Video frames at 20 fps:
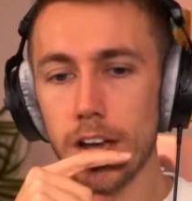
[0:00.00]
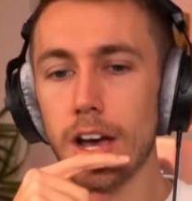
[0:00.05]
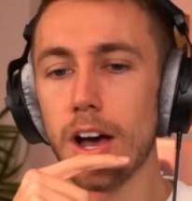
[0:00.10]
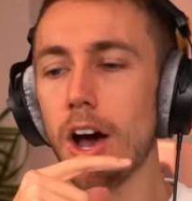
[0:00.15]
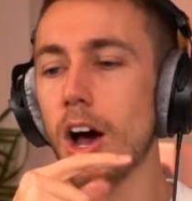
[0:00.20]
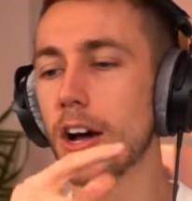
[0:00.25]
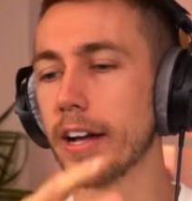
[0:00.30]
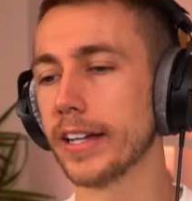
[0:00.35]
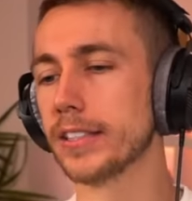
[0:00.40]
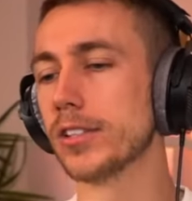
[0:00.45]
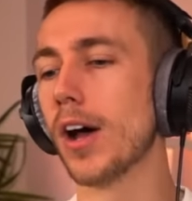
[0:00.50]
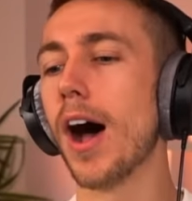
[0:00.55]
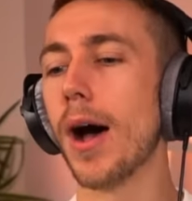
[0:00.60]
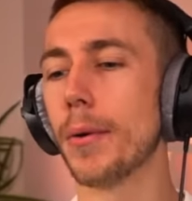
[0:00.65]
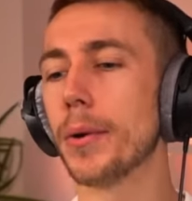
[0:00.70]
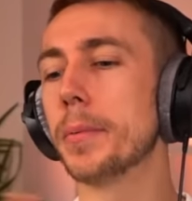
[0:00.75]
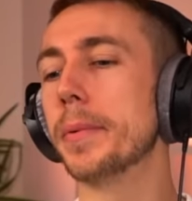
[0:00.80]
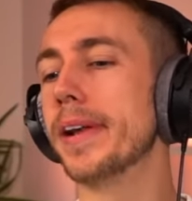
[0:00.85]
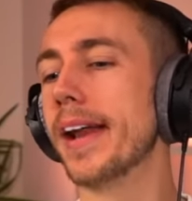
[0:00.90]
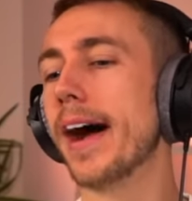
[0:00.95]
Okay, so I
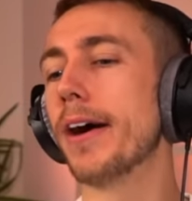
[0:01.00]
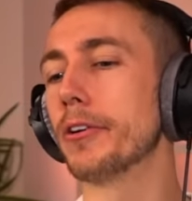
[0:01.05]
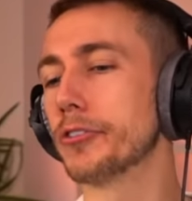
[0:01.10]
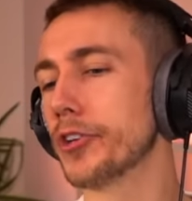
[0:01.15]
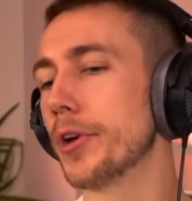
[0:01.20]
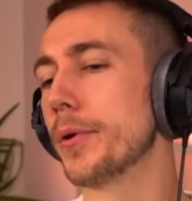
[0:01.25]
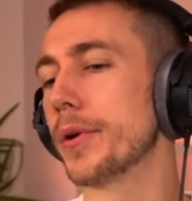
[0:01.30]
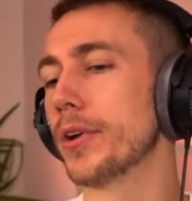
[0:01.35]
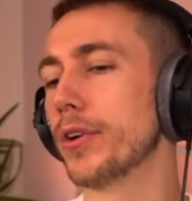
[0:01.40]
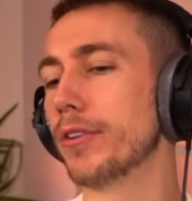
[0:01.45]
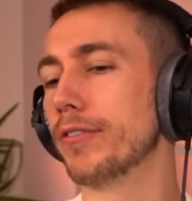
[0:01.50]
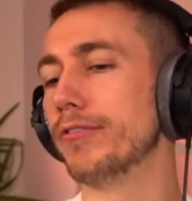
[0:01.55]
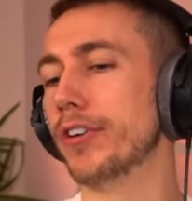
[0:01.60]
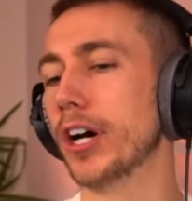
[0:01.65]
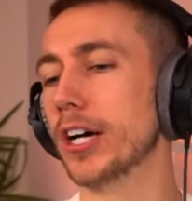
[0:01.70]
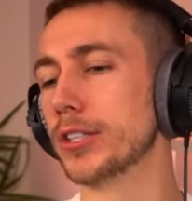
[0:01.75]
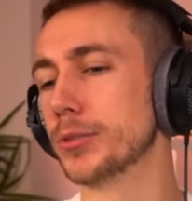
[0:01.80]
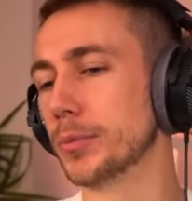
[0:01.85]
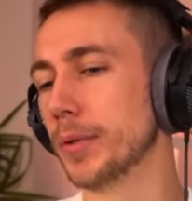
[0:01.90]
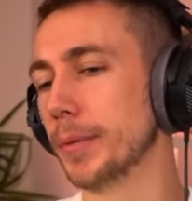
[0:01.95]
would have been out because I would have got the
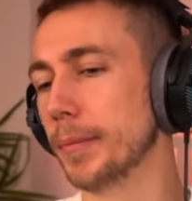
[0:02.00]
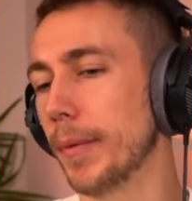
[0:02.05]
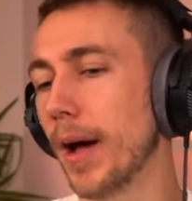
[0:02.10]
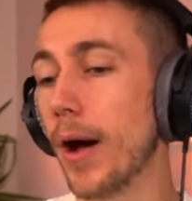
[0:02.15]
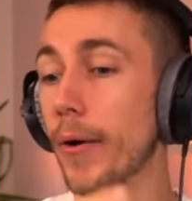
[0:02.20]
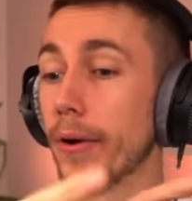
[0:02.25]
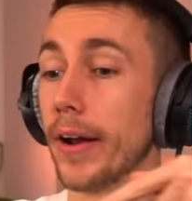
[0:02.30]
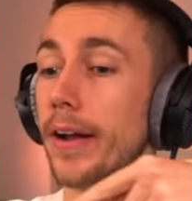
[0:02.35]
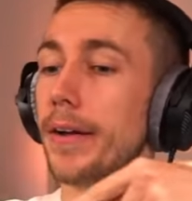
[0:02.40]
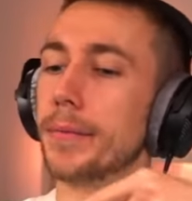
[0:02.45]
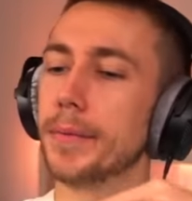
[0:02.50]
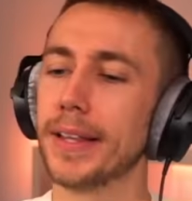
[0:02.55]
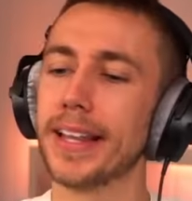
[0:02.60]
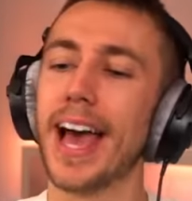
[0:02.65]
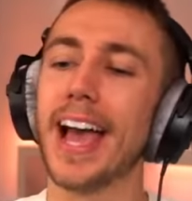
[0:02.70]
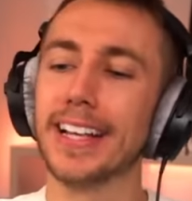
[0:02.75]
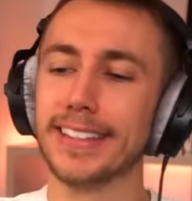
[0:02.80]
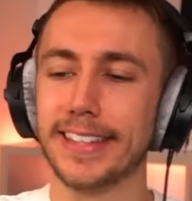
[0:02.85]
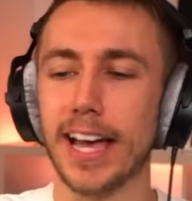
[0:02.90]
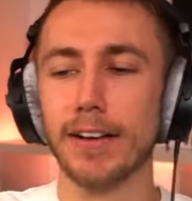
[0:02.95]
first one.
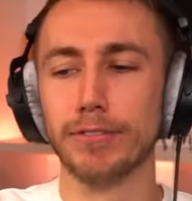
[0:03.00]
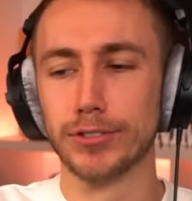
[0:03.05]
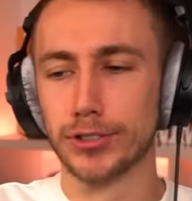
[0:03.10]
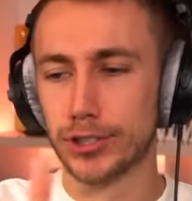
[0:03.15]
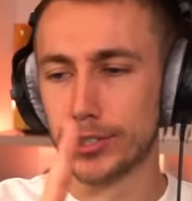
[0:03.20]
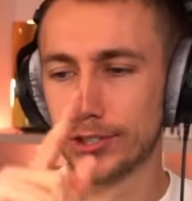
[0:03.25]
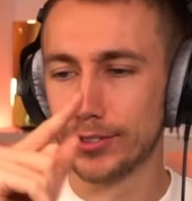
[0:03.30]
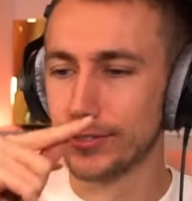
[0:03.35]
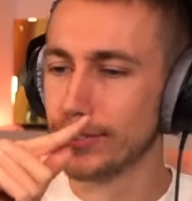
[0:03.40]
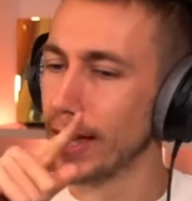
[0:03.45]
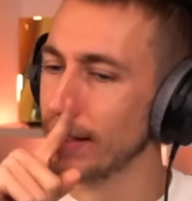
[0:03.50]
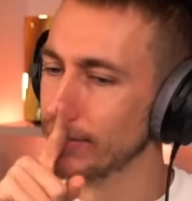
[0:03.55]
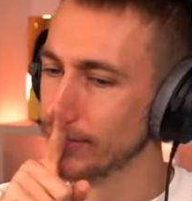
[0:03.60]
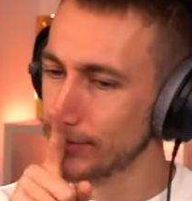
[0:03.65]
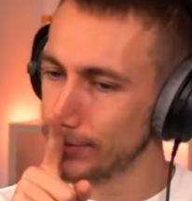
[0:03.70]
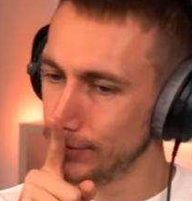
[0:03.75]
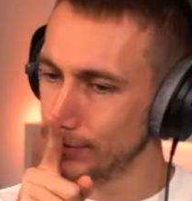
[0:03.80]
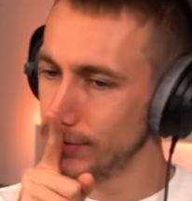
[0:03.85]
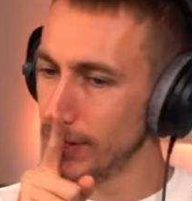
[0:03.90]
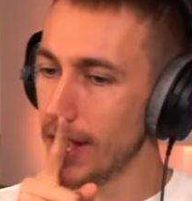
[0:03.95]
Dev,
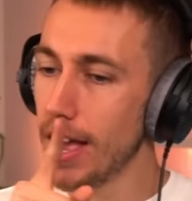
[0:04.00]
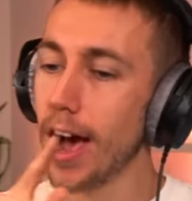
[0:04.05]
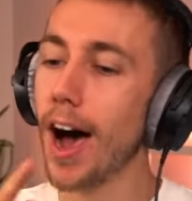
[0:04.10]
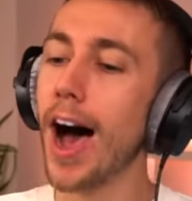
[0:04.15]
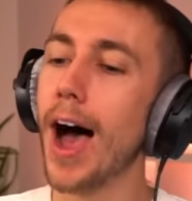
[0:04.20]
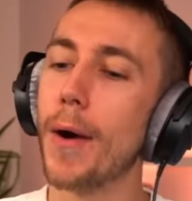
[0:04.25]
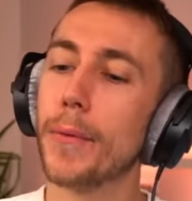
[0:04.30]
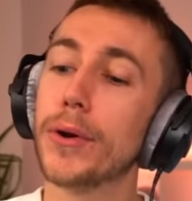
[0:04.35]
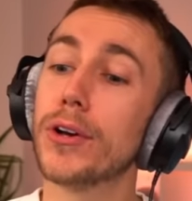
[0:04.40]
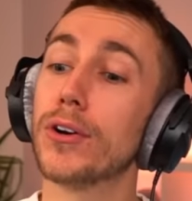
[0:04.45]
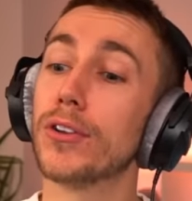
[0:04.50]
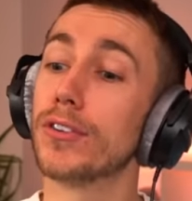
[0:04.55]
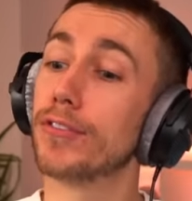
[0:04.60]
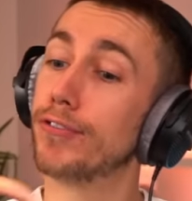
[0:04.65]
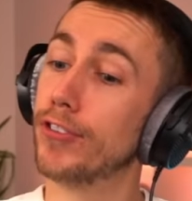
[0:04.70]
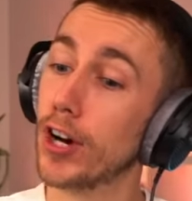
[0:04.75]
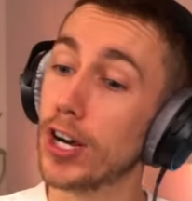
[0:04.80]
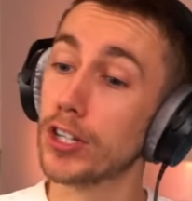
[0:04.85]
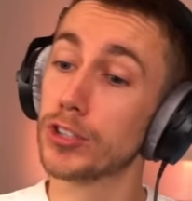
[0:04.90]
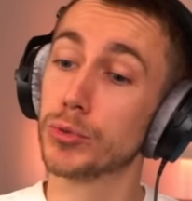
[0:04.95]
I would have got the
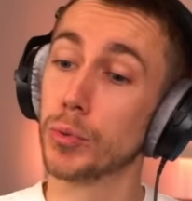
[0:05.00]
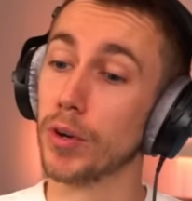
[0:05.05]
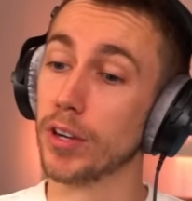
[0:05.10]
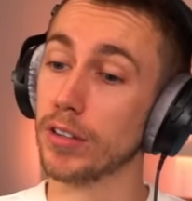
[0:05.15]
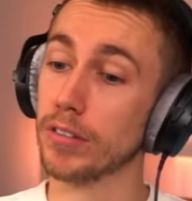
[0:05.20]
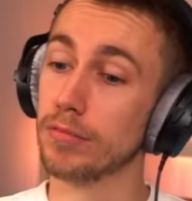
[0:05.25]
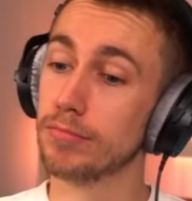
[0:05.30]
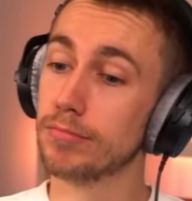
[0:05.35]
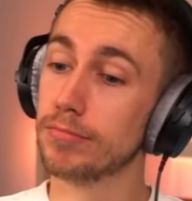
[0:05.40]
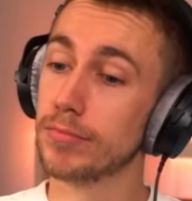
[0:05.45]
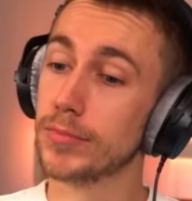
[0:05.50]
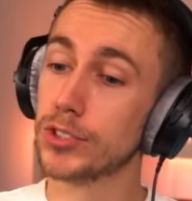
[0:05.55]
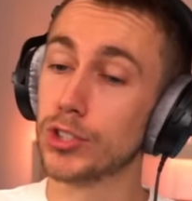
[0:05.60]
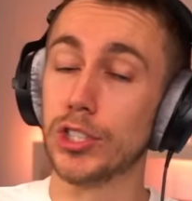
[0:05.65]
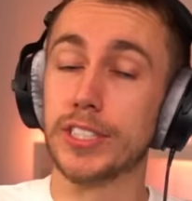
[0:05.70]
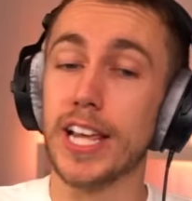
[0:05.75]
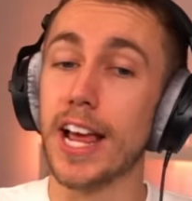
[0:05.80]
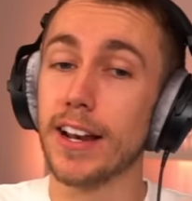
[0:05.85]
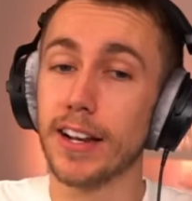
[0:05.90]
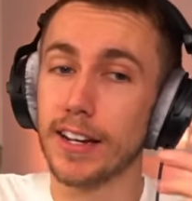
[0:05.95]
first one. So
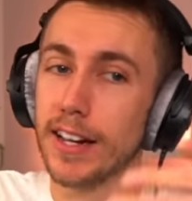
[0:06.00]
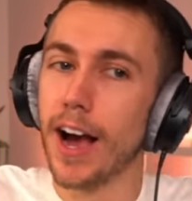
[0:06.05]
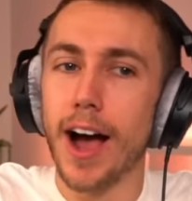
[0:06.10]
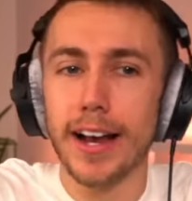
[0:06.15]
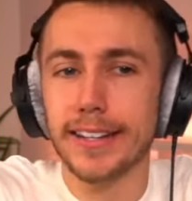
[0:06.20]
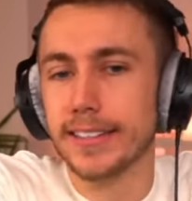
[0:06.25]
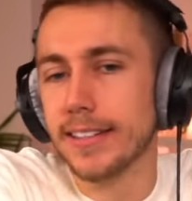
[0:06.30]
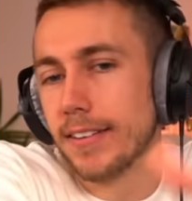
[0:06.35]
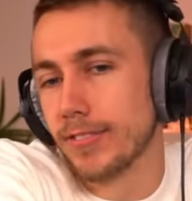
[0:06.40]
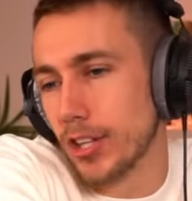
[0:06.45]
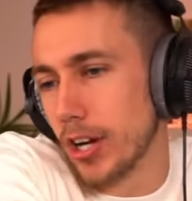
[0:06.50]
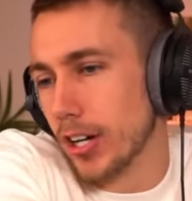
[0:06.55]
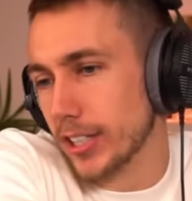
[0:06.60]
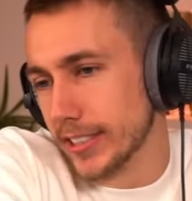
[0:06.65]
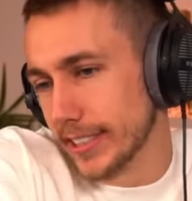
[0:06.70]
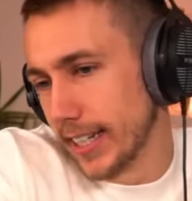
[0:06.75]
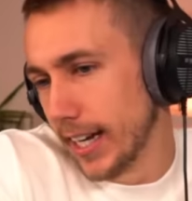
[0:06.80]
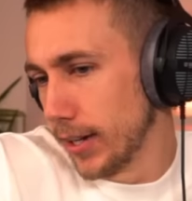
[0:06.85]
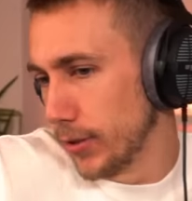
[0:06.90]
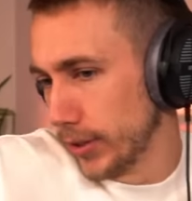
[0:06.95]
technically, I didn't have to
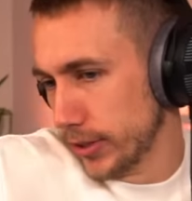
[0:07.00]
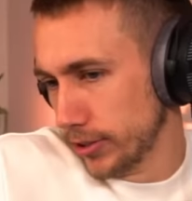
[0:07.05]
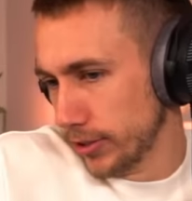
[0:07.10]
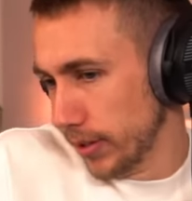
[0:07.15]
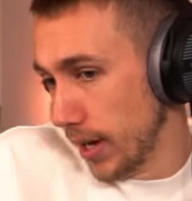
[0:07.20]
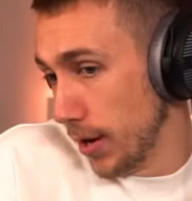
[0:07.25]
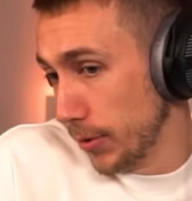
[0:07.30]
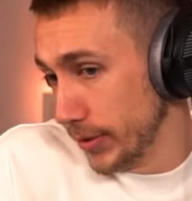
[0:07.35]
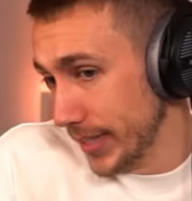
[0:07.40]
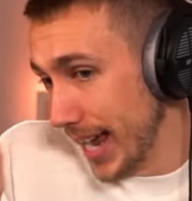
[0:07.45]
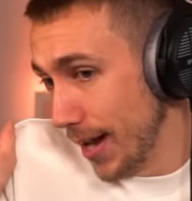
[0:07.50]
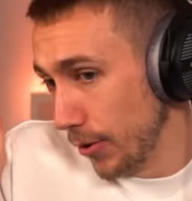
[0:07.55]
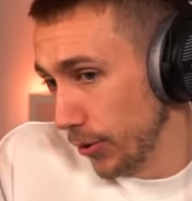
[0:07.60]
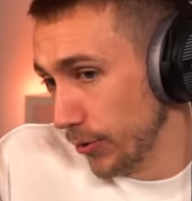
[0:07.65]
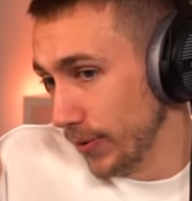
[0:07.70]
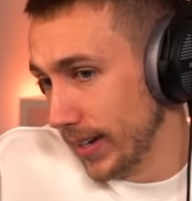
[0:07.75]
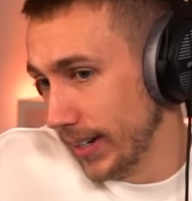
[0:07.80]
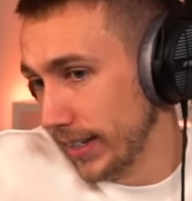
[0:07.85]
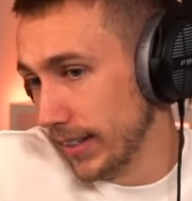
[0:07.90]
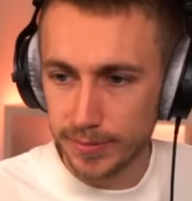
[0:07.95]
answer that question. I was out already.